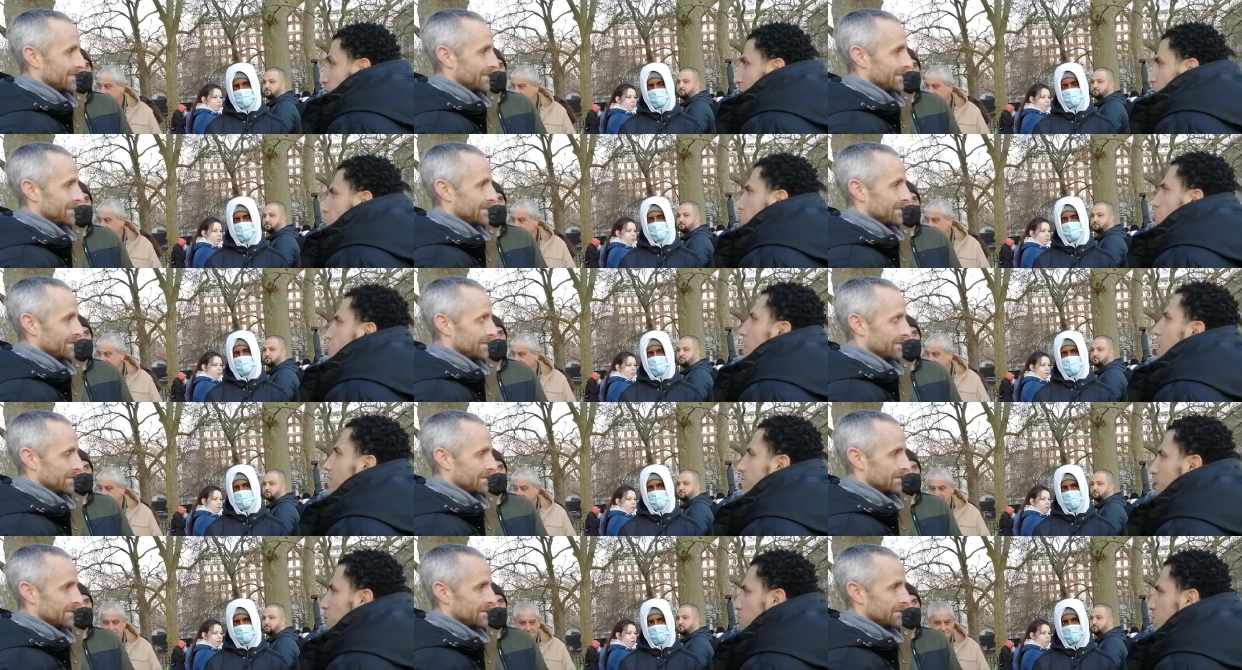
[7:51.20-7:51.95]
Speaker 1: die. We should
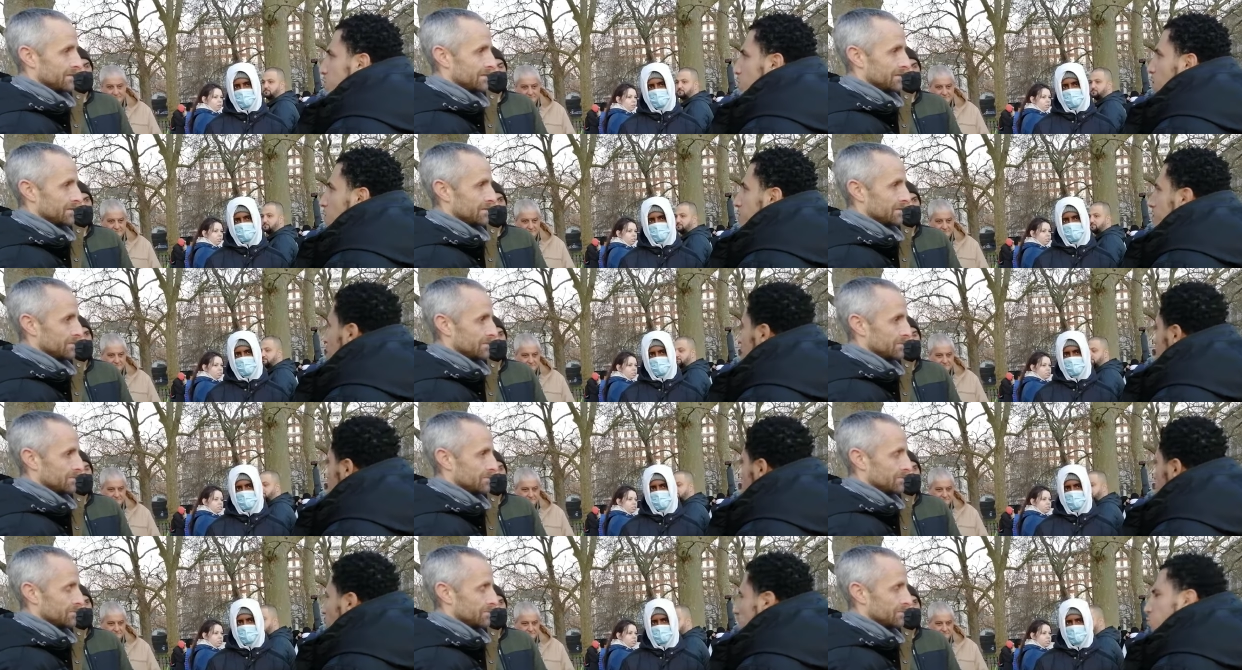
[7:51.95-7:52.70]
ask ourselves,
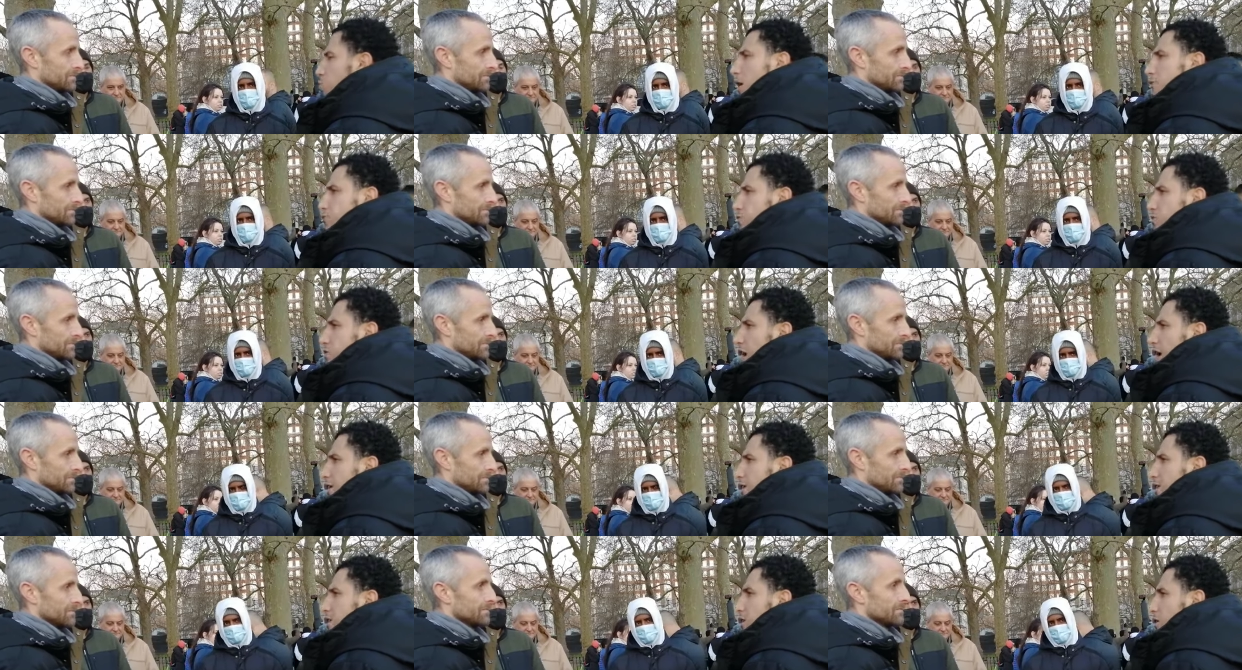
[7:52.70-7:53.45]
why do I have to
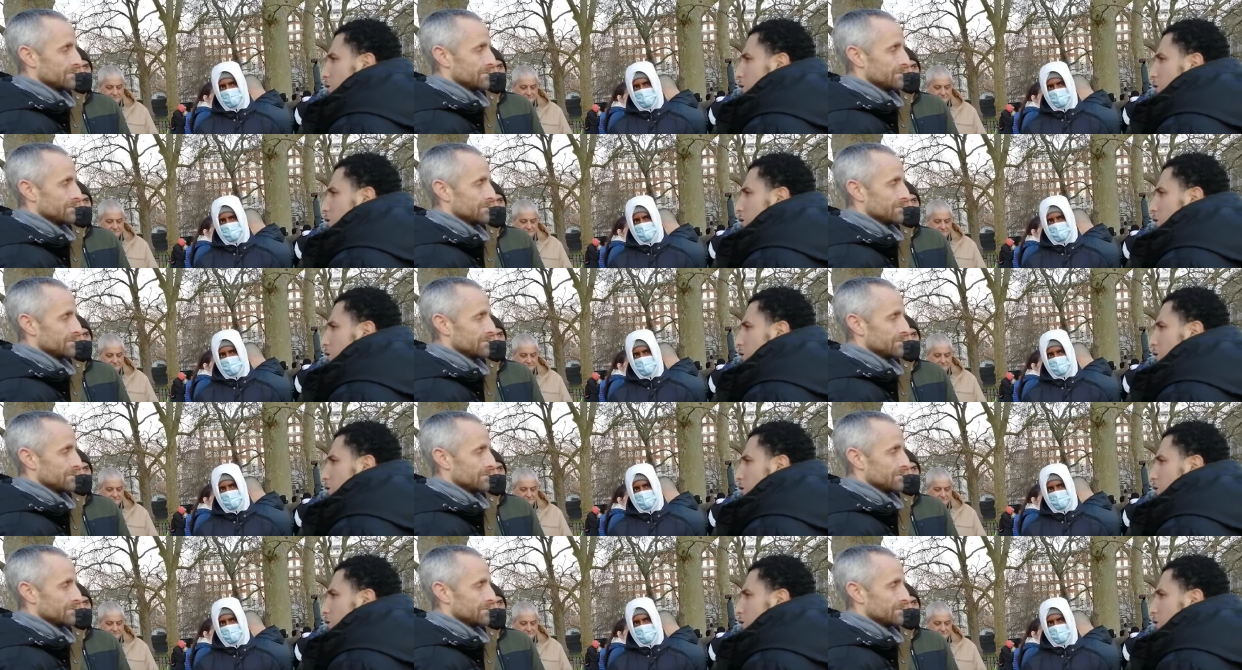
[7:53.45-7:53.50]
die?